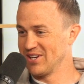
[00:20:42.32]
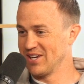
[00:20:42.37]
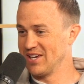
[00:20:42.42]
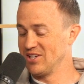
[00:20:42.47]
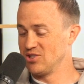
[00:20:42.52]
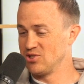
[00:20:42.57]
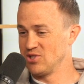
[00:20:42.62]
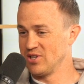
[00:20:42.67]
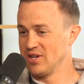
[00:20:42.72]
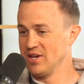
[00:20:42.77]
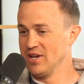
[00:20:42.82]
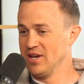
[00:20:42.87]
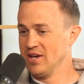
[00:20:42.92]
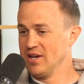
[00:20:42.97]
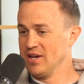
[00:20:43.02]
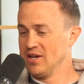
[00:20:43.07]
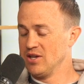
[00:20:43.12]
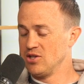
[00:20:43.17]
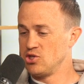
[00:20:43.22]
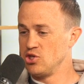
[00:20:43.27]
kitchen.
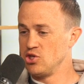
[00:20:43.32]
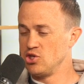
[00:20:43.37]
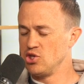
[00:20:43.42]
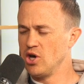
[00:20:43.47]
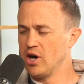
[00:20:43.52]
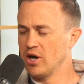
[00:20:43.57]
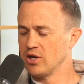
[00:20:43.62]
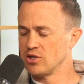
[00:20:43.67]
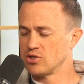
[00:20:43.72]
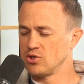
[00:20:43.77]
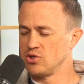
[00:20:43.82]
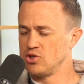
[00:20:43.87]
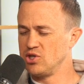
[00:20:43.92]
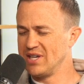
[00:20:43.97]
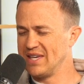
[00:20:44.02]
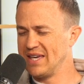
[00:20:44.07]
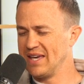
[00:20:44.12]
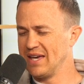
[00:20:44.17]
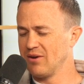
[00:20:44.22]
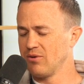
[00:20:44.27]
She's young, so she
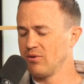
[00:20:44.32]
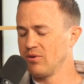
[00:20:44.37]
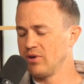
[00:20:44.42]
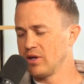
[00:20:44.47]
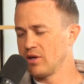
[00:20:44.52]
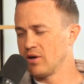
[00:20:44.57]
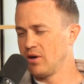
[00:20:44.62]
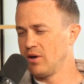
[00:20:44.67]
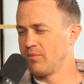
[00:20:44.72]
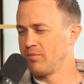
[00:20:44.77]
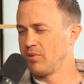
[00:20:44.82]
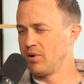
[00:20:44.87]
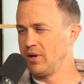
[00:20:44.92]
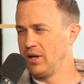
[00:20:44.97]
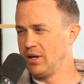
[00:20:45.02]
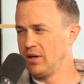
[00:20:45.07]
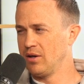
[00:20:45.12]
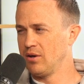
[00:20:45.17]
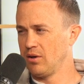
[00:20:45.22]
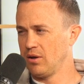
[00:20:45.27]
can't really
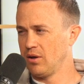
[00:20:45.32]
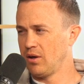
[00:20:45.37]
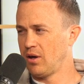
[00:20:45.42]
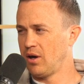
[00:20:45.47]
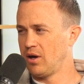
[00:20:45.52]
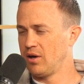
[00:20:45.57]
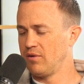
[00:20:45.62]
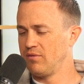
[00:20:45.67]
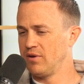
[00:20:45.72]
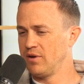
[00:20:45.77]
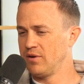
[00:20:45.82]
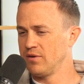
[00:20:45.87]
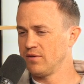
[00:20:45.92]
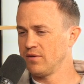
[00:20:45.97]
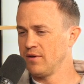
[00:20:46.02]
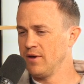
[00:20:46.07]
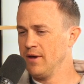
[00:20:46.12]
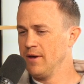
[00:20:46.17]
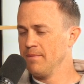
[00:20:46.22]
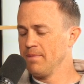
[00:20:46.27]
comprehend a lot of this.
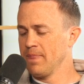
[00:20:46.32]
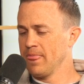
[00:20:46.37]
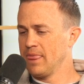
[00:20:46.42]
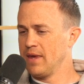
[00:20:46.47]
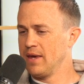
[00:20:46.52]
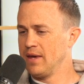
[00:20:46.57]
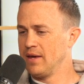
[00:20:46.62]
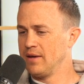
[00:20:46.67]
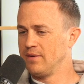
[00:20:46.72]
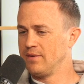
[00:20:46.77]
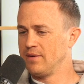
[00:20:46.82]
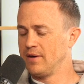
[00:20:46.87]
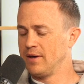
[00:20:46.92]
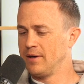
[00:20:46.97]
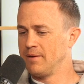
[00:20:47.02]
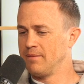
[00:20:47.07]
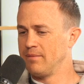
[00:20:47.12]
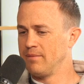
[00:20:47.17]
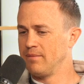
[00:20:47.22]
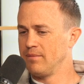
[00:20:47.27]

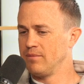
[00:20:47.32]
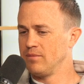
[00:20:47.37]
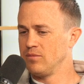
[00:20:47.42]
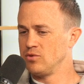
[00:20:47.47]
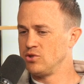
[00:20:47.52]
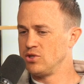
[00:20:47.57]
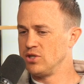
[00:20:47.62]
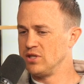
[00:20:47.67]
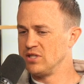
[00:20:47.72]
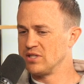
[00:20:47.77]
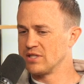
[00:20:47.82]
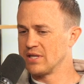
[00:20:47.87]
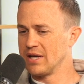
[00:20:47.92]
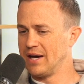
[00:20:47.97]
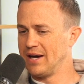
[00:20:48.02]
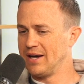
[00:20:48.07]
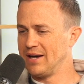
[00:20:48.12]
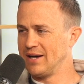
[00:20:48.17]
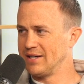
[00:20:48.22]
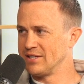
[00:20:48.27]
And she's
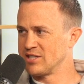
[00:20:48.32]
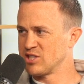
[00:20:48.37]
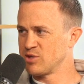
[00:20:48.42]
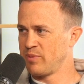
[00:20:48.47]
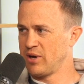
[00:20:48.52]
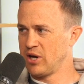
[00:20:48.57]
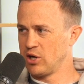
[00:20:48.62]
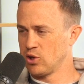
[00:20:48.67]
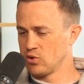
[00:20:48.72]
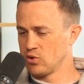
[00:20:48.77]
got a spinal